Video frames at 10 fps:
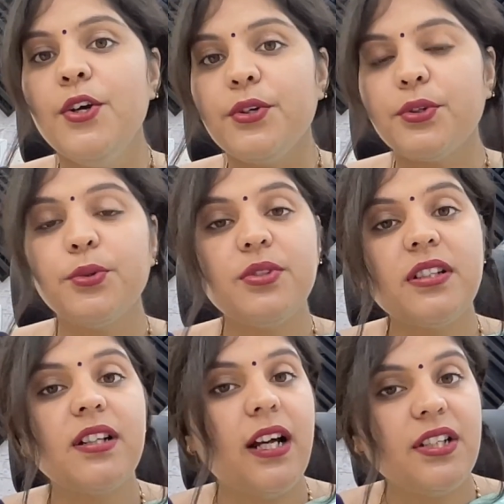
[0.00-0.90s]
So those are
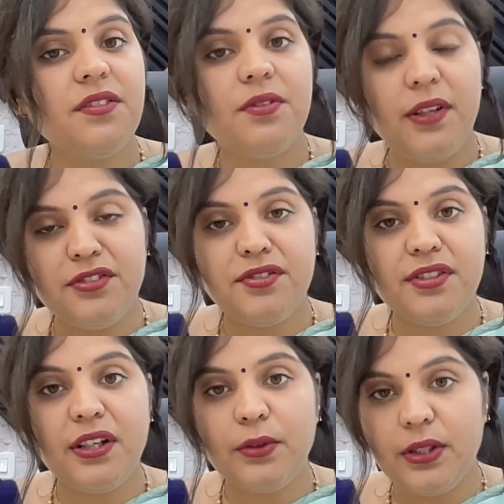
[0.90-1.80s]
the kind of questions
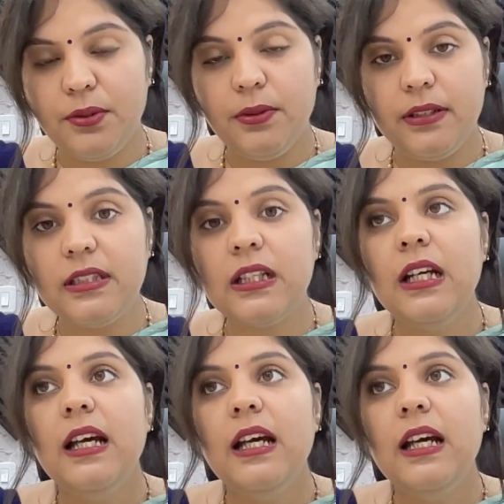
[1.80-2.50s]
they're going to ask.